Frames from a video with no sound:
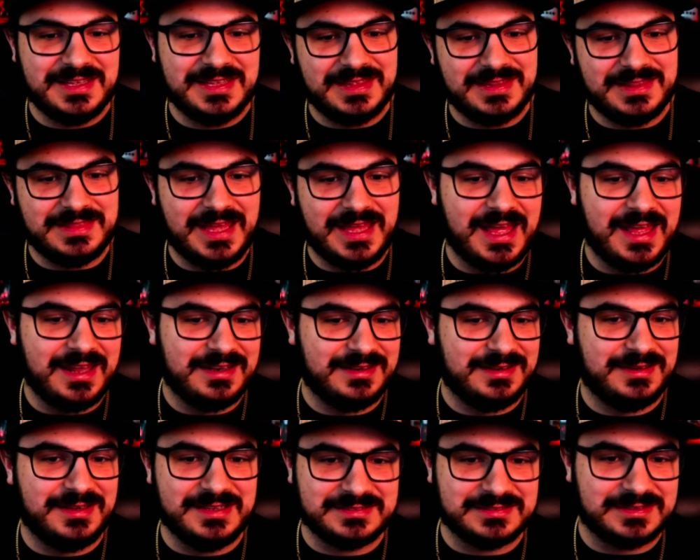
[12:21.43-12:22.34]
That
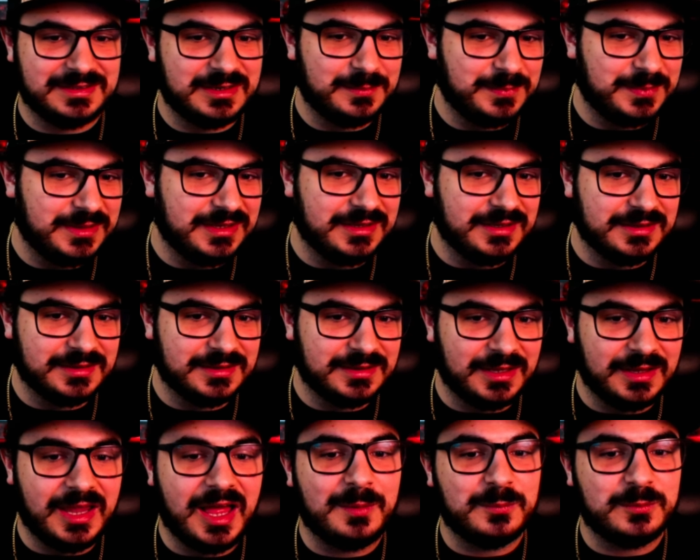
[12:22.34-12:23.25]
is going to be a
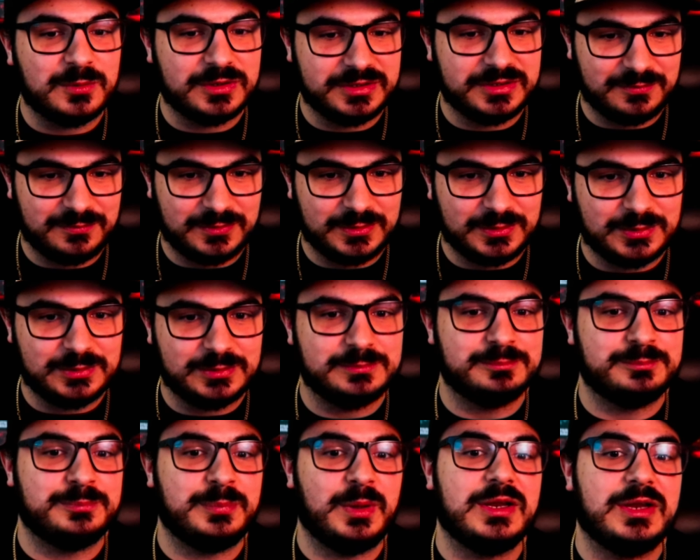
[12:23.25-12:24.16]
lot more difficult.
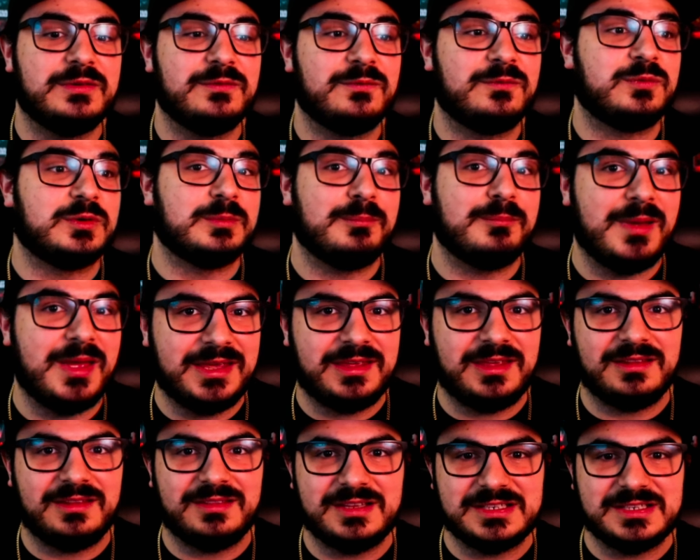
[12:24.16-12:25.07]
But for
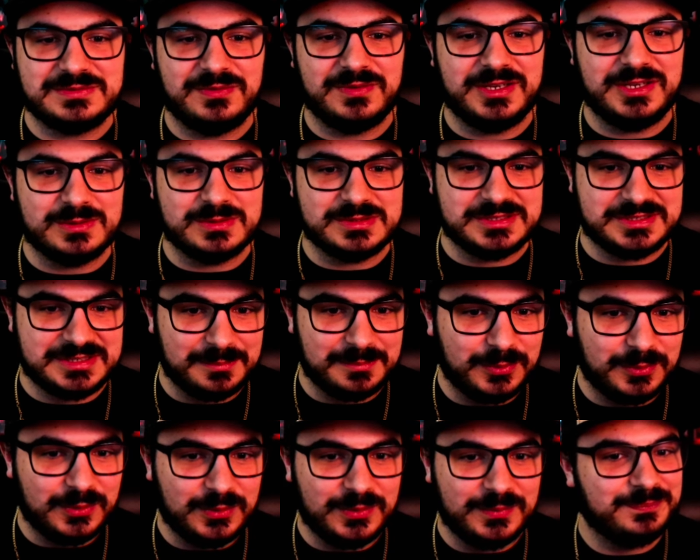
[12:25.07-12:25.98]
making this video
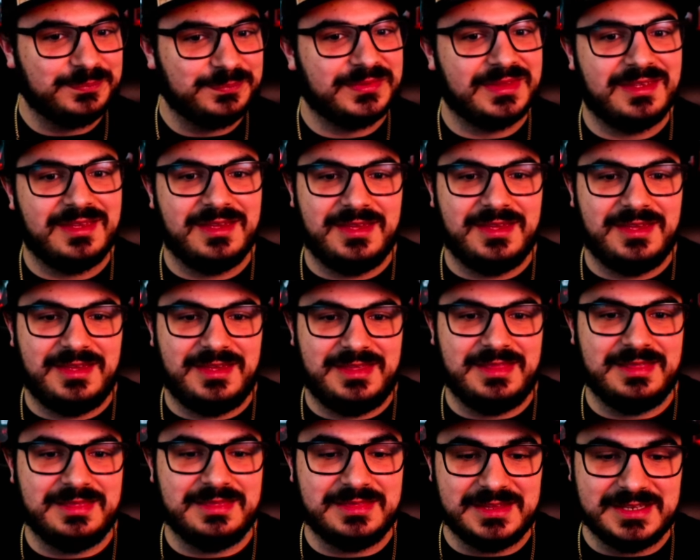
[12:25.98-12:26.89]
simple,
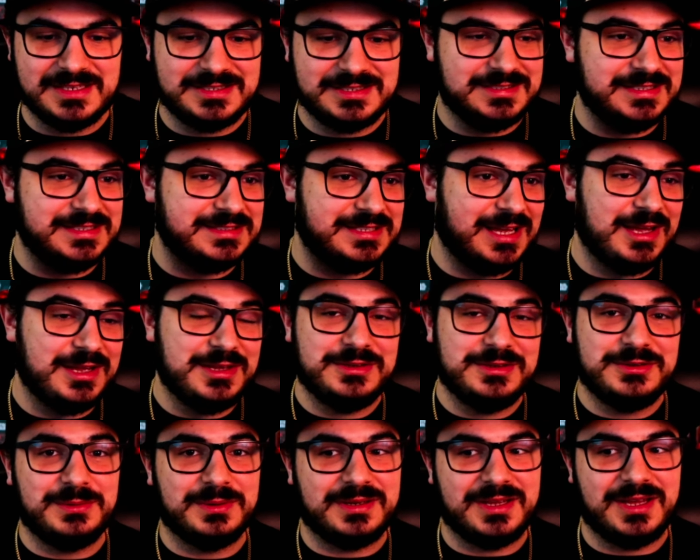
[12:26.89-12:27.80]
this is how you
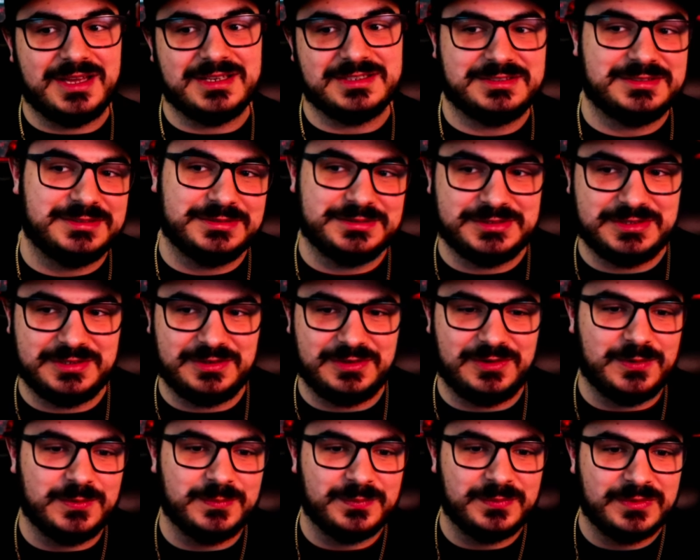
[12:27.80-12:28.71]
do it, guys.
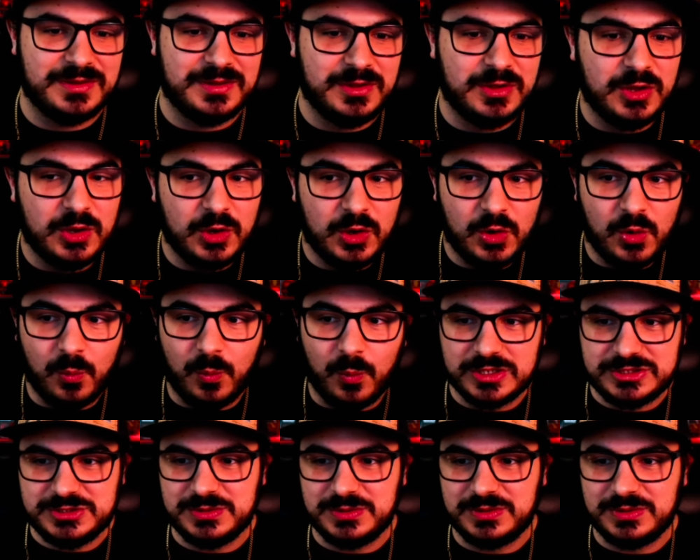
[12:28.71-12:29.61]
So
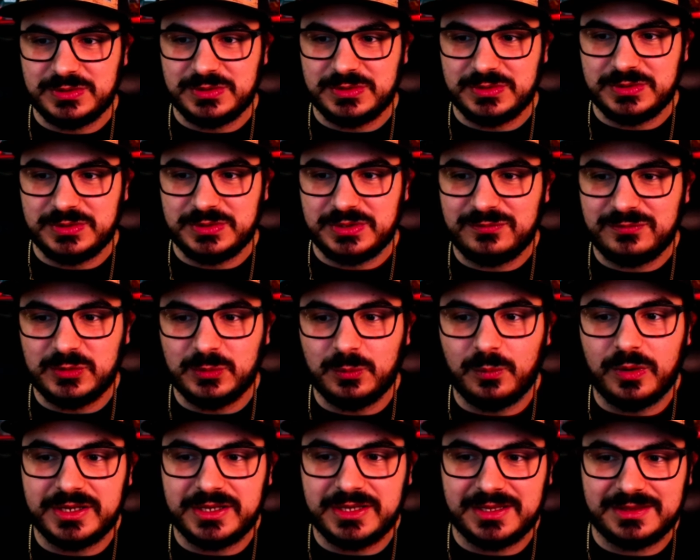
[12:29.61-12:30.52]
what you can do if you
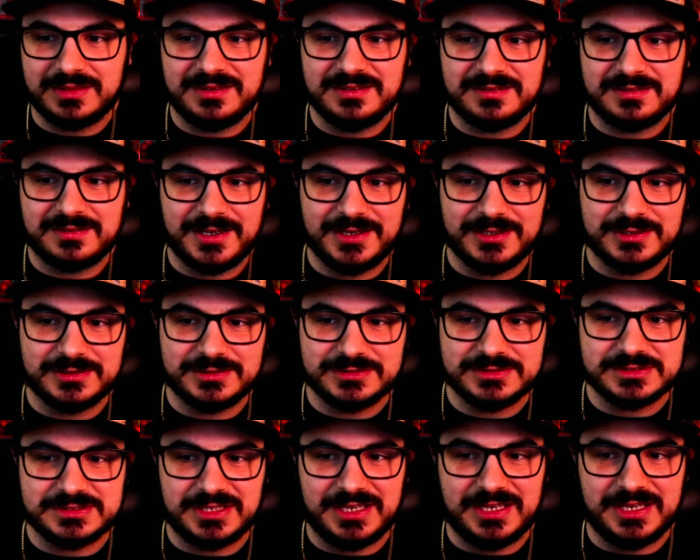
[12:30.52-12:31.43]
want to get these
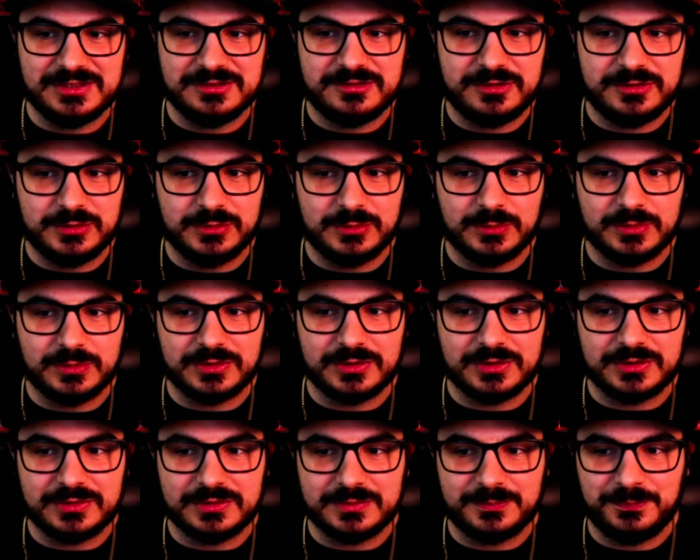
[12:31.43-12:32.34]
characters into
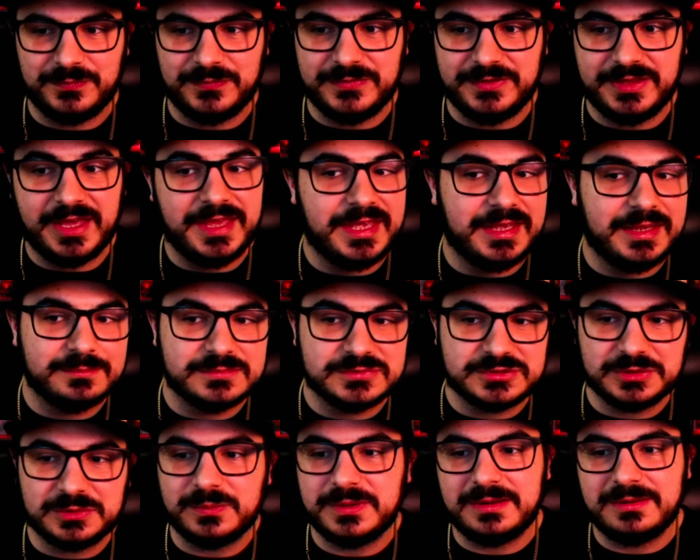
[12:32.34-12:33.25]
your games
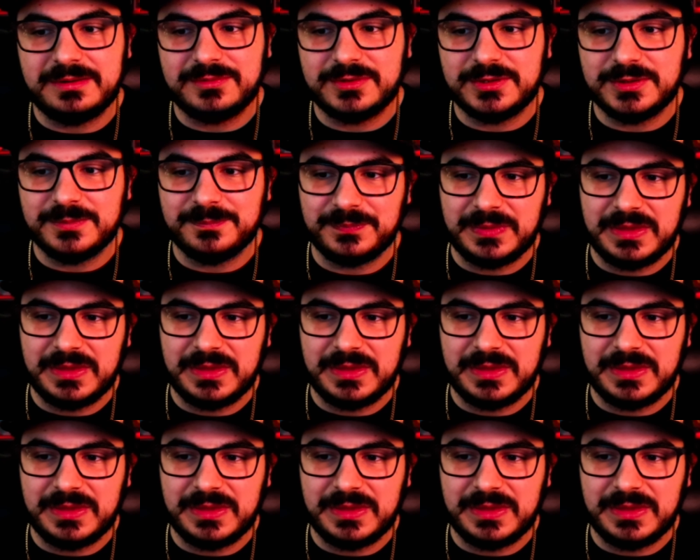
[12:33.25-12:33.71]
or whatever,